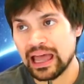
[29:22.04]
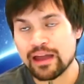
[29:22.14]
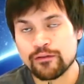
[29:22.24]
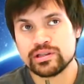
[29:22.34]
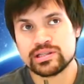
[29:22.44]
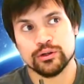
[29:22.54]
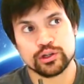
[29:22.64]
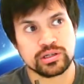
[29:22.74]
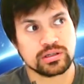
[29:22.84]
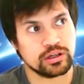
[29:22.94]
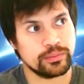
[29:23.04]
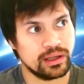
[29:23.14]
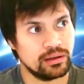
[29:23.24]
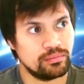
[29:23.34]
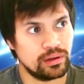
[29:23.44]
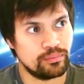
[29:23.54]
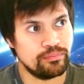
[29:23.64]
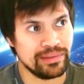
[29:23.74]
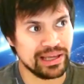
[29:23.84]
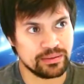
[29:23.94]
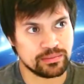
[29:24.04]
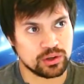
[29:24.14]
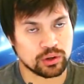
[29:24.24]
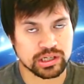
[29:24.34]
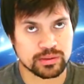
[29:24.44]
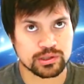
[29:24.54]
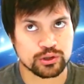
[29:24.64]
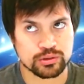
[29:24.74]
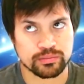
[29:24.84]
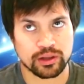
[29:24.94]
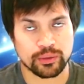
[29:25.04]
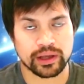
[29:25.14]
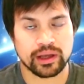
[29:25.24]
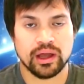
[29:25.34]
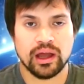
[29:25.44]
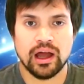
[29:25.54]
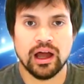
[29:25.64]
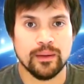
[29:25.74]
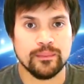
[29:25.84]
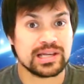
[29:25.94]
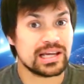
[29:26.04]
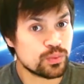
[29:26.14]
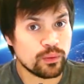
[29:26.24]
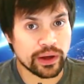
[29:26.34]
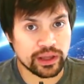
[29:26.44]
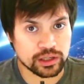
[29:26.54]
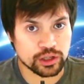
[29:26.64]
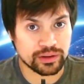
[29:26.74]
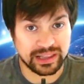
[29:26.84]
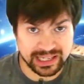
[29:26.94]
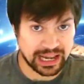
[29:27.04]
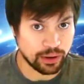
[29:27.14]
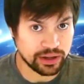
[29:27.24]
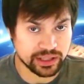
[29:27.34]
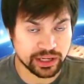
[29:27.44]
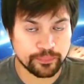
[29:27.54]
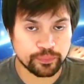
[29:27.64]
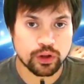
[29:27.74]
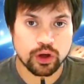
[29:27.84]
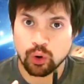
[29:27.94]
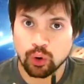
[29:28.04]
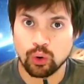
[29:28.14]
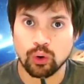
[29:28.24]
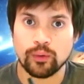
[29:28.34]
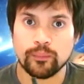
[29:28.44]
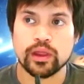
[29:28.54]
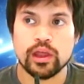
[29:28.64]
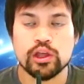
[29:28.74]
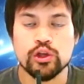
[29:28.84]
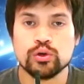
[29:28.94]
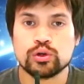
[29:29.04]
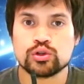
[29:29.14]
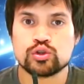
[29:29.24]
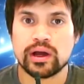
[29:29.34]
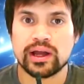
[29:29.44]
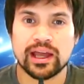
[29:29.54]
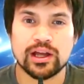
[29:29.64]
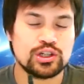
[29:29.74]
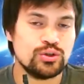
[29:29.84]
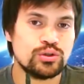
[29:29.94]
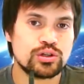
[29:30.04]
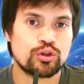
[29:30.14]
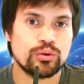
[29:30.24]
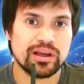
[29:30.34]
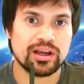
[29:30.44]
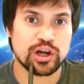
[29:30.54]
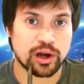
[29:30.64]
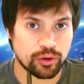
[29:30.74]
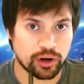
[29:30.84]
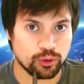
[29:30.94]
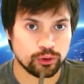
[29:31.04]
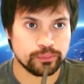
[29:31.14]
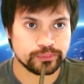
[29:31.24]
every solution is going to be a, a medium to long term solution, by the way. Um, so that's one way you can do it, and that's how I did it. Or you can try and get a two to three year track record